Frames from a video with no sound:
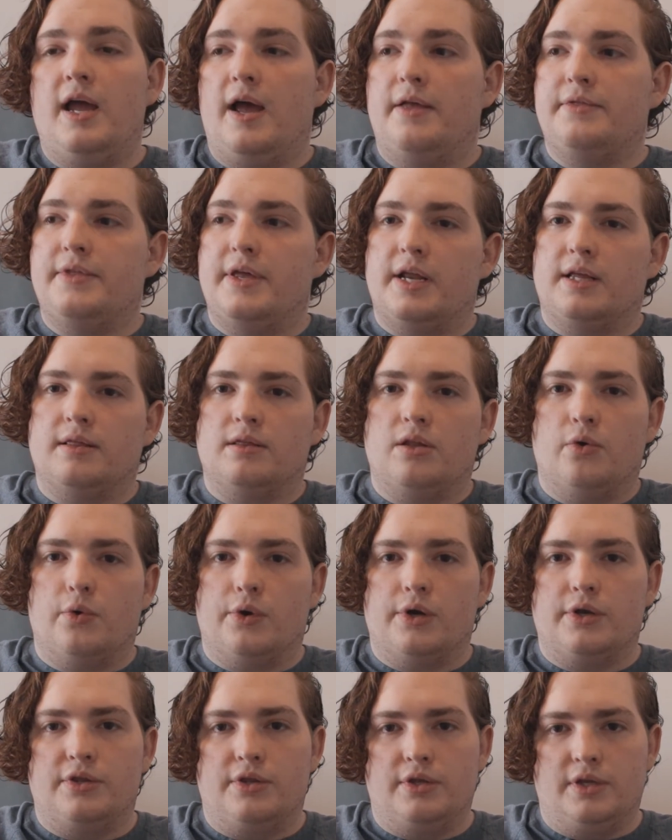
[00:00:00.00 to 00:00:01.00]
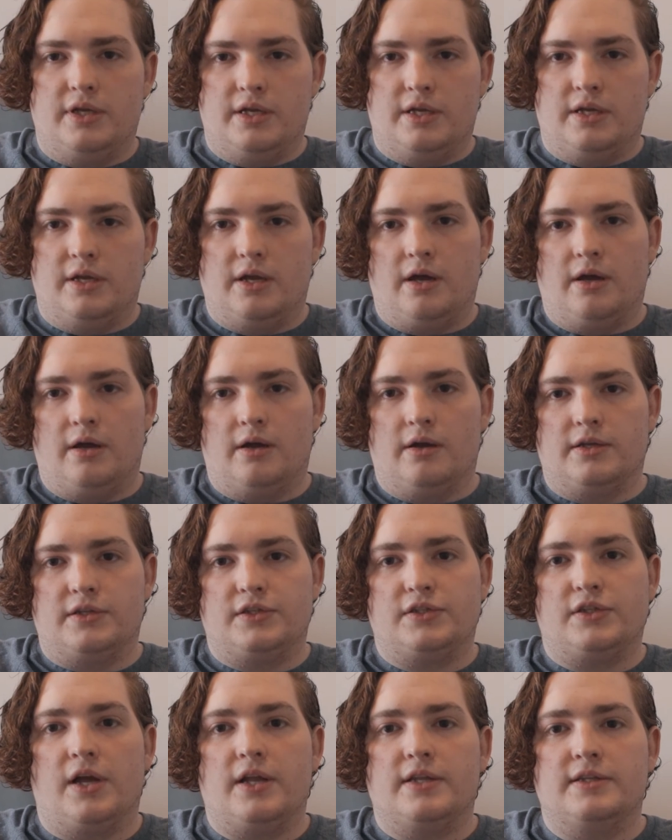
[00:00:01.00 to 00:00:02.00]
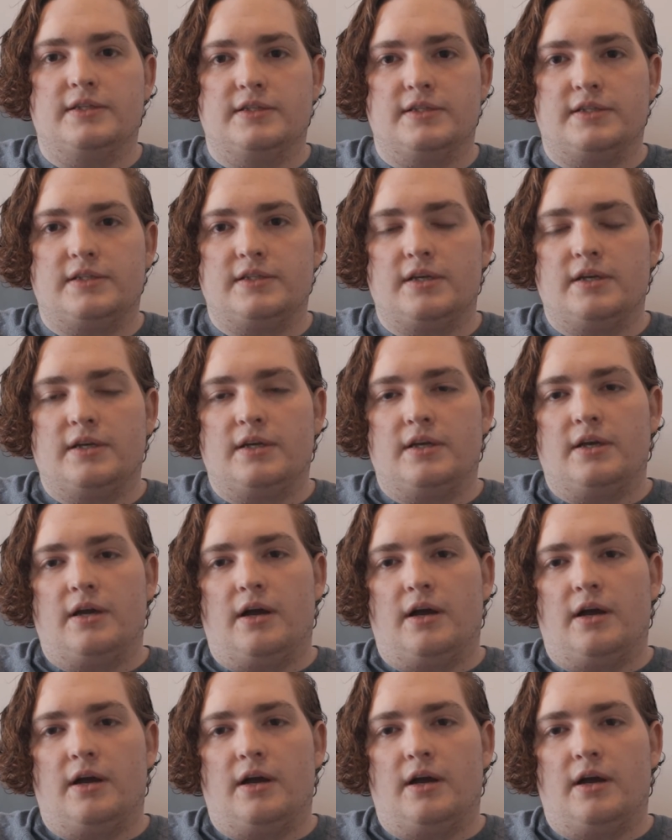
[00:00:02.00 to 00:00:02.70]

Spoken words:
and then I lowered the sun's